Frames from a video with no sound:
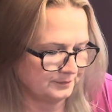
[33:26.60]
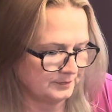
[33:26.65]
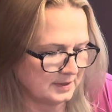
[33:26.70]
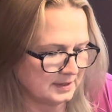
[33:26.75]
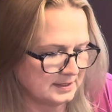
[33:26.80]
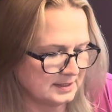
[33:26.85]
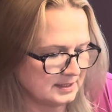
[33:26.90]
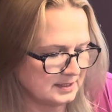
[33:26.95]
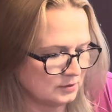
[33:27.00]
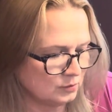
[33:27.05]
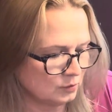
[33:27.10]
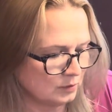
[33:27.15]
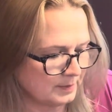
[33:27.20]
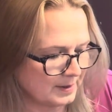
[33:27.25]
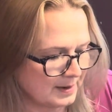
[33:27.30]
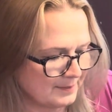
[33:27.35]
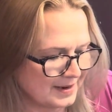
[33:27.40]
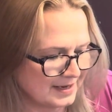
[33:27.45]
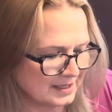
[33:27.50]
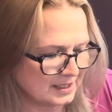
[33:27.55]
This is all
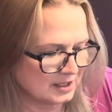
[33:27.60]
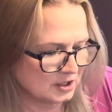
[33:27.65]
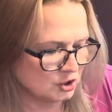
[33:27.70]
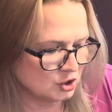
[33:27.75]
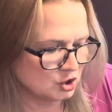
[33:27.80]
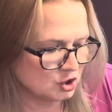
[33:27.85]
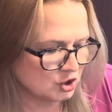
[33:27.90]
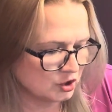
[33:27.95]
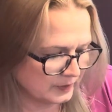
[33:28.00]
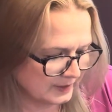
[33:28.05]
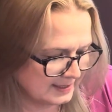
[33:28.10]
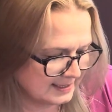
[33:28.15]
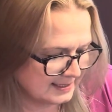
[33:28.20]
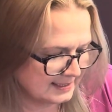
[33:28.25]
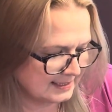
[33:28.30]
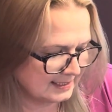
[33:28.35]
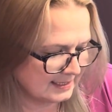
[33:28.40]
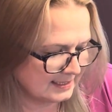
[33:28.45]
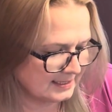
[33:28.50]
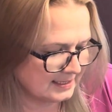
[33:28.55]
about making
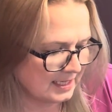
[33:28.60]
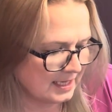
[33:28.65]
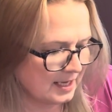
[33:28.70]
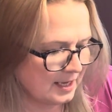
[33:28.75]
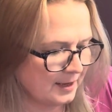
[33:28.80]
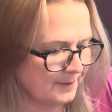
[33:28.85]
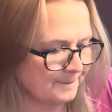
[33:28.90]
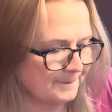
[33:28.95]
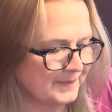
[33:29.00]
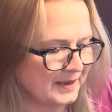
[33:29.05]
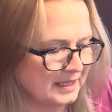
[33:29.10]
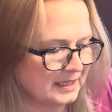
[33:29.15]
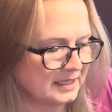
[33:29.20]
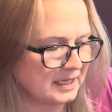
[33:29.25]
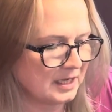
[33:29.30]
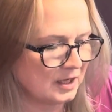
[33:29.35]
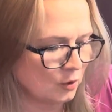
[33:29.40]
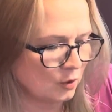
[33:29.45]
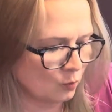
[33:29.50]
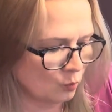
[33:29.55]
choices,
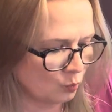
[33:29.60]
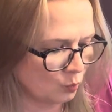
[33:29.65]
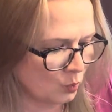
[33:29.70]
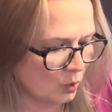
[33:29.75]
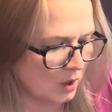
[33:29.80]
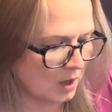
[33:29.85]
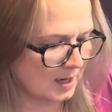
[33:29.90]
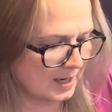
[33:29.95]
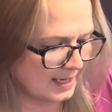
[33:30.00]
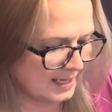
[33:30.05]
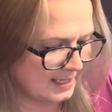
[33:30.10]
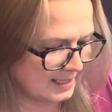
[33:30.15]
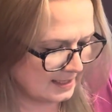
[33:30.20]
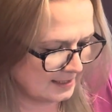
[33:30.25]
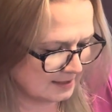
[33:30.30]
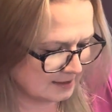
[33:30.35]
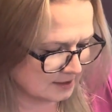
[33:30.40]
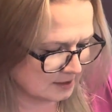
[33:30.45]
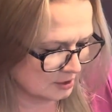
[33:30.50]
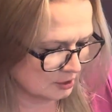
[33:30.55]
making
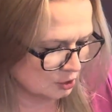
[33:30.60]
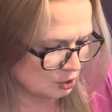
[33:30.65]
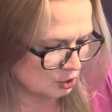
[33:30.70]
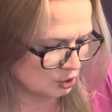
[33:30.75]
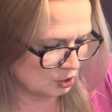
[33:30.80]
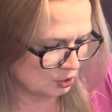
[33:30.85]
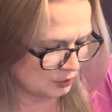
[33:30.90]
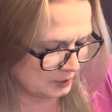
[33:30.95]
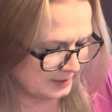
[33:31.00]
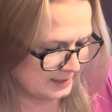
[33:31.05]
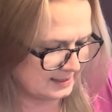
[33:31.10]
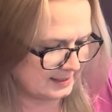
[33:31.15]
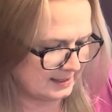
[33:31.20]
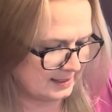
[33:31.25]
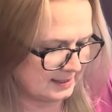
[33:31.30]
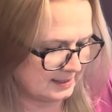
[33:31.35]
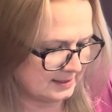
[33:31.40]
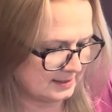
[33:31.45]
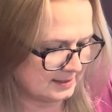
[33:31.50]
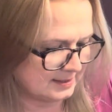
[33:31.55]
wise
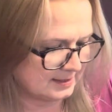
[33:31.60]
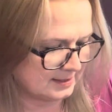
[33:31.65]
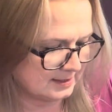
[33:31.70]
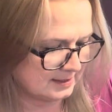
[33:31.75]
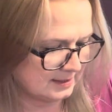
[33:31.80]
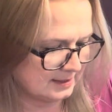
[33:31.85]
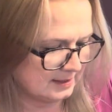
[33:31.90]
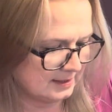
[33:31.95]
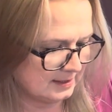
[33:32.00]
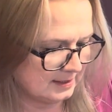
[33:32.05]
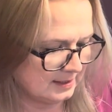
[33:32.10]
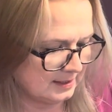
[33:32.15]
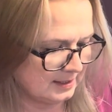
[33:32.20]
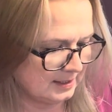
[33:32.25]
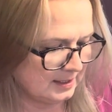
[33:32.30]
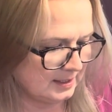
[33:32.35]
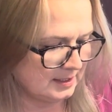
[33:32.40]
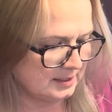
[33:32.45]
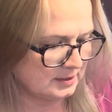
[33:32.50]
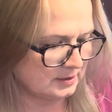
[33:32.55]
choices.
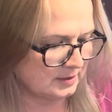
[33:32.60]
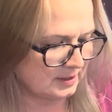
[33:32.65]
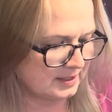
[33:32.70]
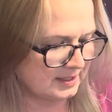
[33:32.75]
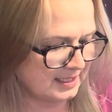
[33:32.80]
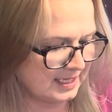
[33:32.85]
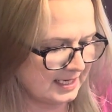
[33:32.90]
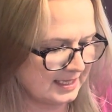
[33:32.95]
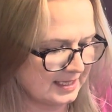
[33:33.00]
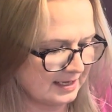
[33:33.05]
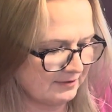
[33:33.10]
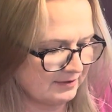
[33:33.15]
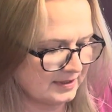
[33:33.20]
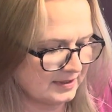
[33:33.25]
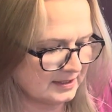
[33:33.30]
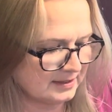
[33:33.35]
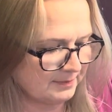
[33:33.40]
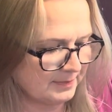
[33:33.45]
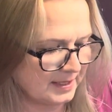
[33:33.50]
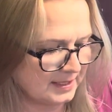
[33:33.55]
So I think there
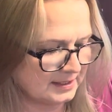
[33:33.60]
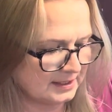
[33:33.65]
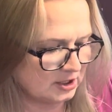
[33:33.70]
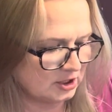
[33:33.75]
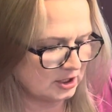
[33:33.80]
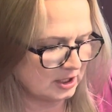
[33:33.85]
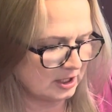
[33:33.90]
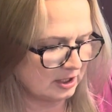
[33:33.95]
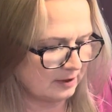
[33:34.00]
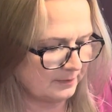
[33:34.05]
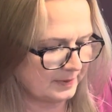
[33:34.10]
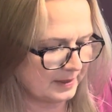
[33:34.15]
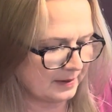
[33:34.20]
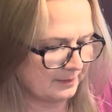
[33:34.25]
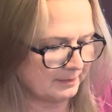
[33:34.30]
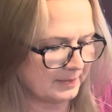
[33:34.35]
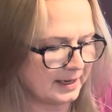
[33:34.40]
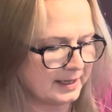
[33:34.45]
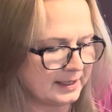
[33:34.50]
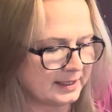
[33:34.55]
is a message here
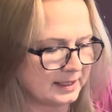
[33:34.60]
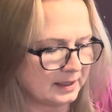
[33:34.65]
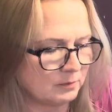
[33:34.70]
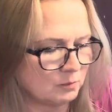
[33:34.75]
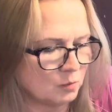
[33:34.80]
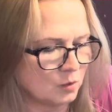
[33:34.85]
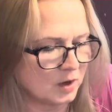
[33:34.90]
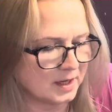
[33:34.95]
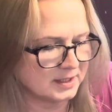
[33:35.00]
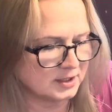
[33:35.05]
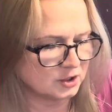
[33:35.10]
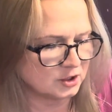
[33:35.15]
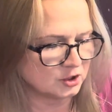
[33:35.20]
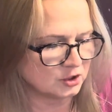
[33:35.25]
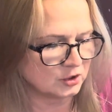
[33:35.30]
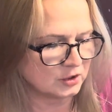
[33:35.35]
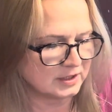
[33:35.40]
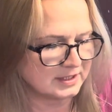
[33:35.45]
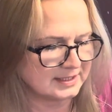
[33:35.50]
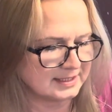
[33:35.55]
about making wise
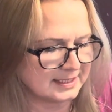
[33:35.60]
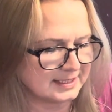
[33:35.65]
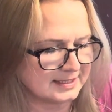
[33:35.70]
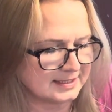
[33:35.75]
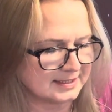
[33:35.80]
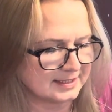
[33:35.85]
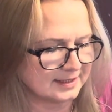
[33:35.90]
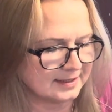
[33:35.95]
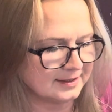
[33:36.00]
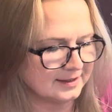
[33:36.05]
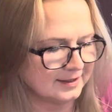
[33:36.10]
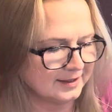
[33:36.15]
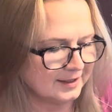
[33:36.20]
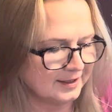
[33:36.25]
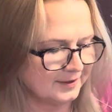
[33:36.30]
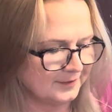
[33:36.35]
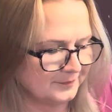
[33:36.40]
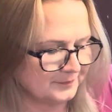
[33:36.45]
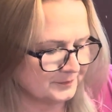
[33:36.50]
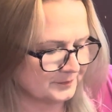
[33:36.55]
choices. And
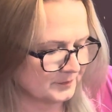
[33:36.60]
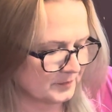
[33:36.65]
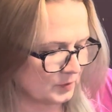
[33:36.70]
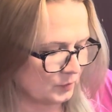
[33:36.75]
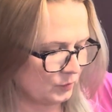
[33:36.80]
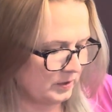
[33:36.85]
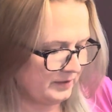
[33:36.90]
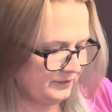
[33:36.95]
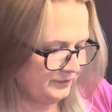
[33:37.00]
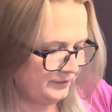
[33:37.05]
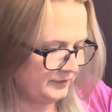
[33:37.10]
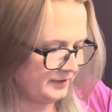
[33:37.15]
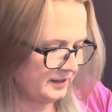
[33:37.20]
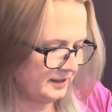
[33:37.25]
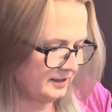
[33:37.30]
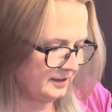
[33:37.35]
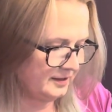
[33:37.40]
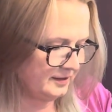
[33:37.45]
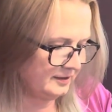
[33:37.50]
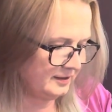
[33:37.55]
with
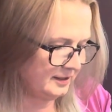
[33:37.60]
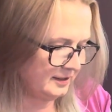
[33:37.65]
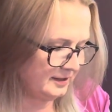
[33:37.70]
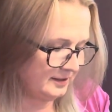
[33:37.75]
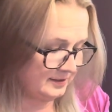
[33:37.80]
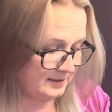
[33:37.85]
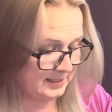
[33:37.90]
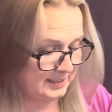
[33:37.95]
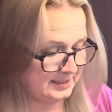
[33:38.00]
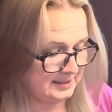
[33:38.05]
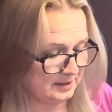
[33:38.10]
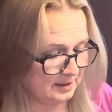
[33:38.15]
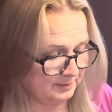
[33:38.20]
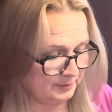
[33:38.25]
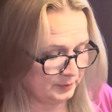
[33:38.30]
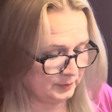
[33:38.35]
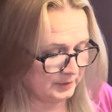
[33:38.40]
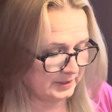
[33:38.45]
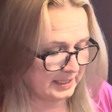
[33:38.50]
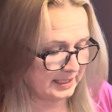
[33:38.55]
the
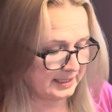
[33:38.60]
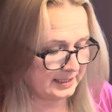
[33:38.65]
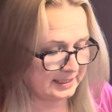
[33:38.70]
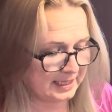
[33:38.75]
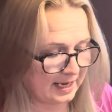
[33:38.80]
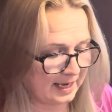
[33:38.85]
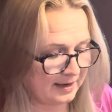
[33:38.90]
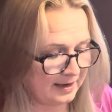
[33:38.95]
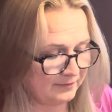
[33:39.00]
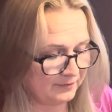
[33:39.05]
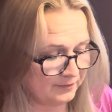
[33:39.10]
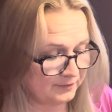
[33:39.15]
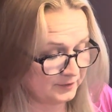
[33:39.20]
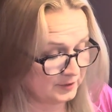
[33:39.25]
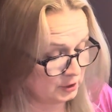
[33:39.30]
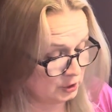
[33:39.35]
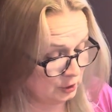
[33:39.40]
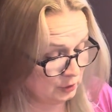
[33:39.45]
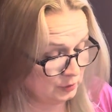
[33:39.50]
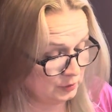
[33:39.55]
example that I gave of the
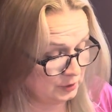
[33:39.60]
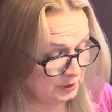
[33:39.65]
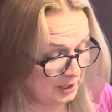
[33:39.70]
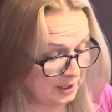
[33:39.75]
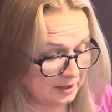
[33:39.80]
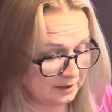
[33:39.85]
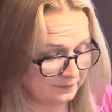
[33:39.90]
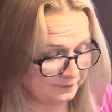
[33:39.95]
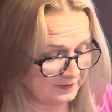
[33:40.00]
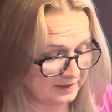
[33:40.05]
2 Turnt